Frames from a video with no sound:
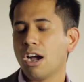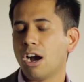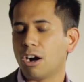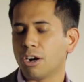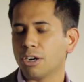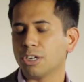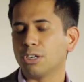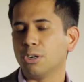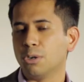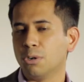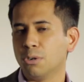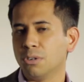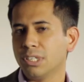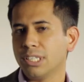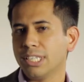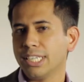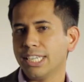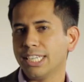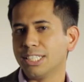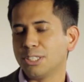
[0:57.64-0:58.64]
Our goal
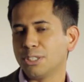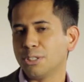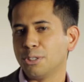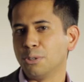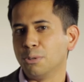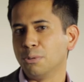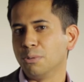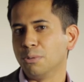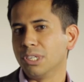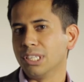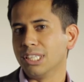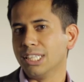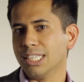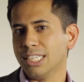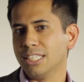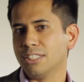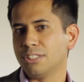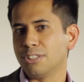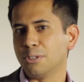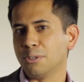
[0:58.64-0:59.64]
is to
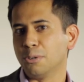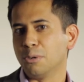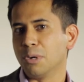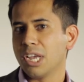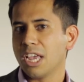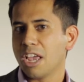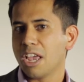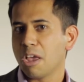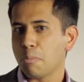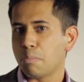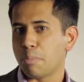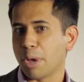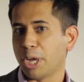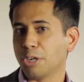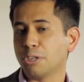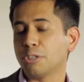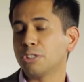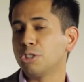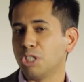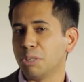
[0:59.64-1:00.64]
lead to
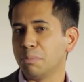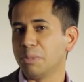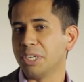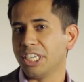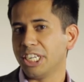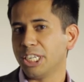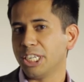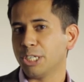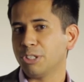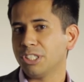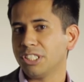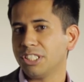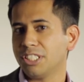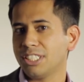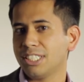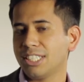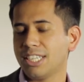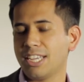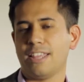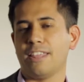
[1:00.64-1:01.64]
better treatment
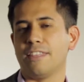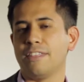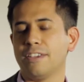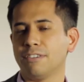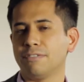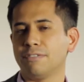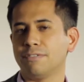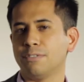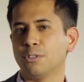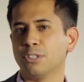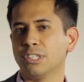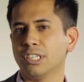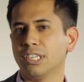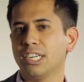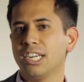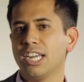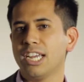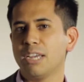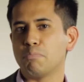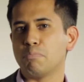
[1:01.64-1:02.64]
adherence, and therefore
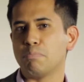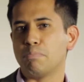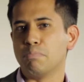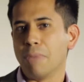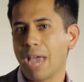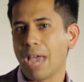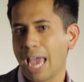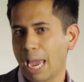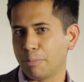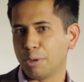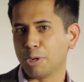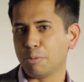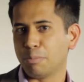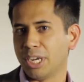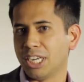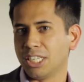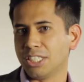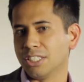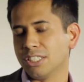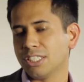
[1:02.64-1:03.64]
happier
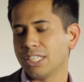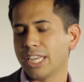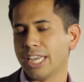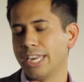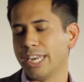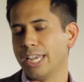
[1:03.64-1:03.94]
patients and